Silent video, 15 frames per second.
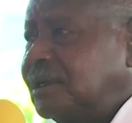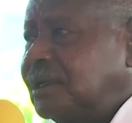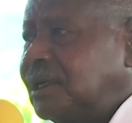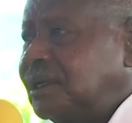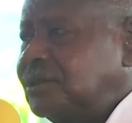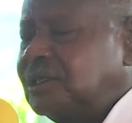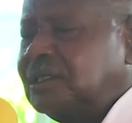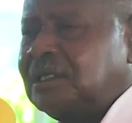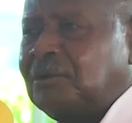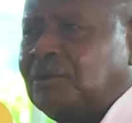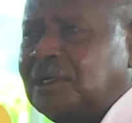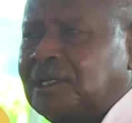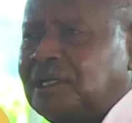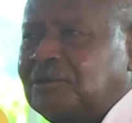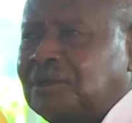I think there are
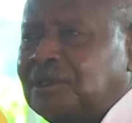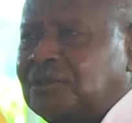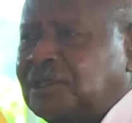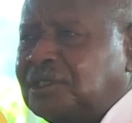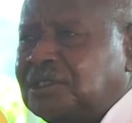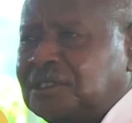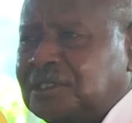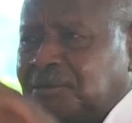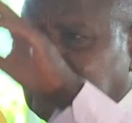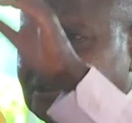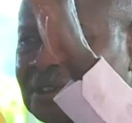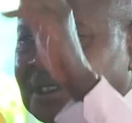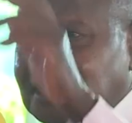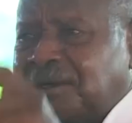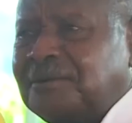
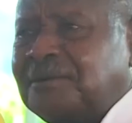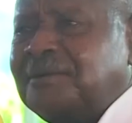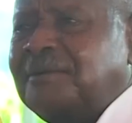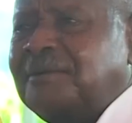130-something now.